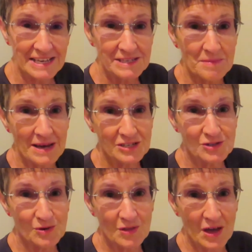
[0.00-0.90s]
to make
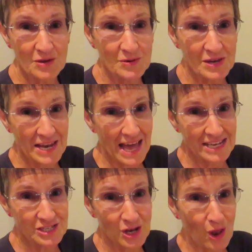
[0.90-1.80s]
sure that you can
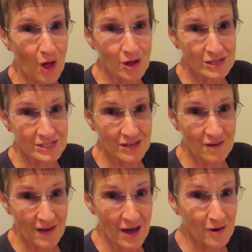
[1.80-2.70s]
hatch lots
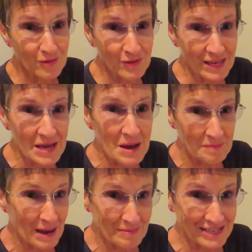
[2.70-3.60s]
of healthy
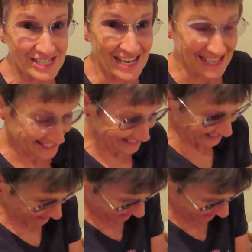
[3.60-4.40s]
baby chicks.